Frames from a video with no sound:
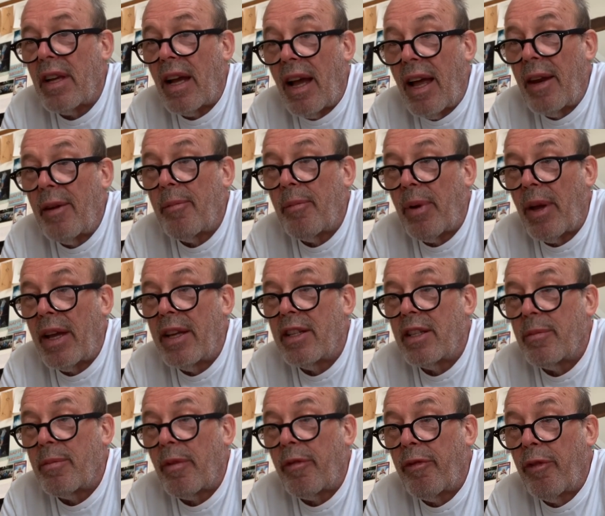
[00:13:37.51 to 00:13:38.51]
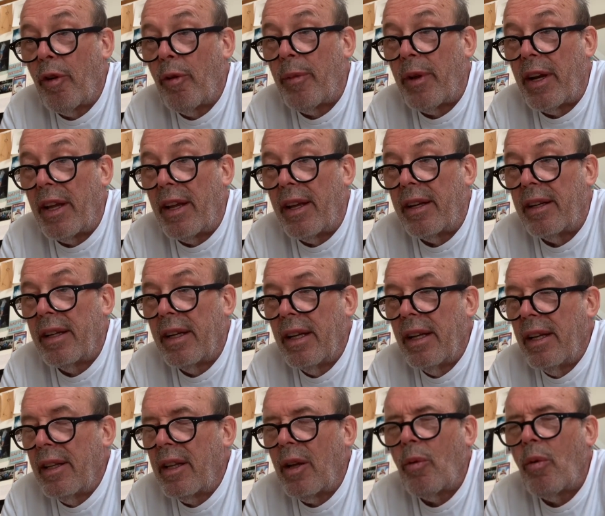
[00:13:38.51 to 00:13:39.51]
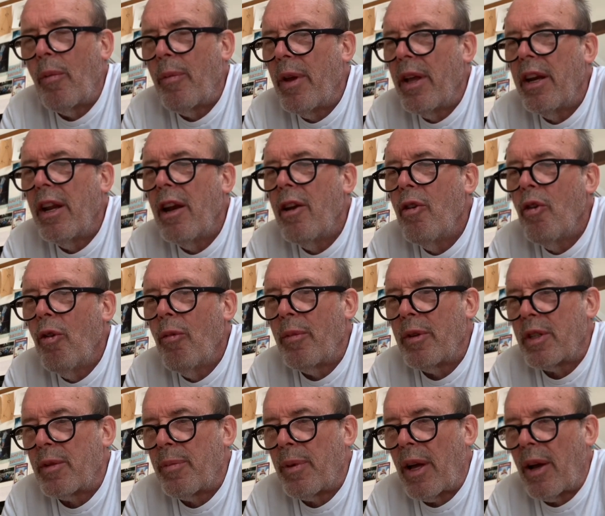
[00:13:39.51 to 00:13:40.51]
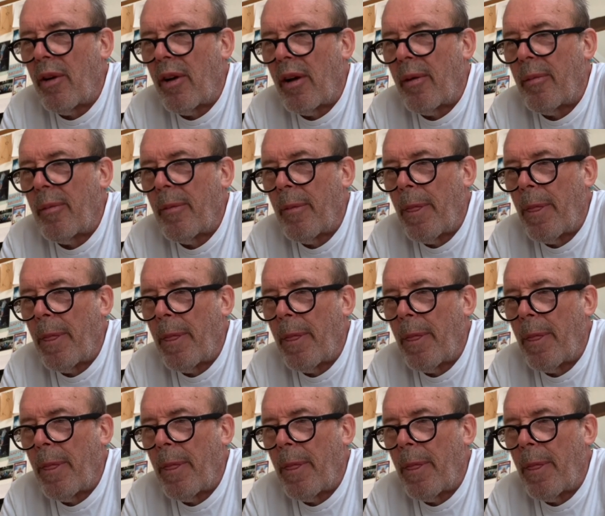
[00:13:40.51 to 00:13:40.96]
unpaid to perform in it. There would be an enormous blow-up.